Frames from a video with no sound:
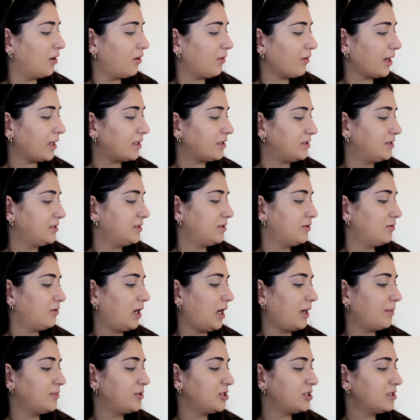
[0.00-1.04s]
Okay, so
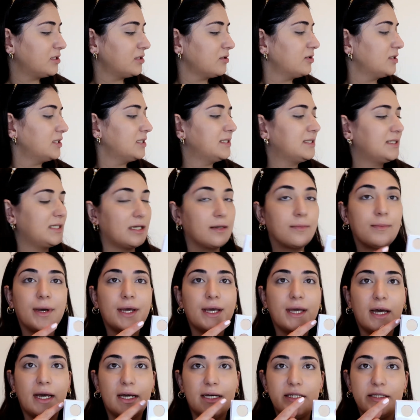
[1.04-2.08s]
I'm just gonna set
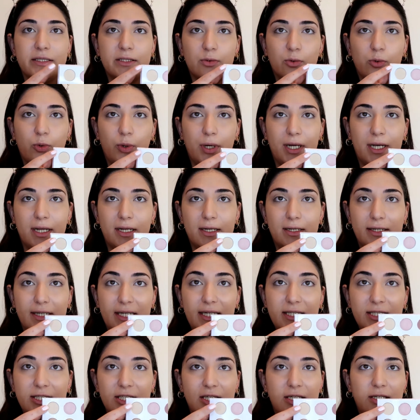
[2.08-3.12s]
my eyes with
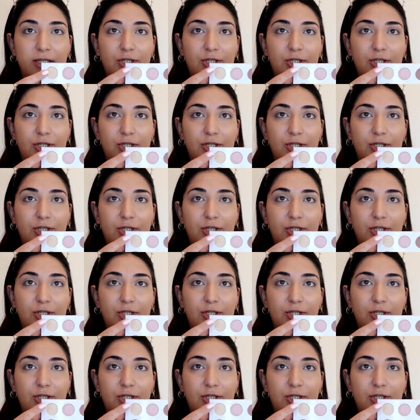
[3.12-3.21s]
this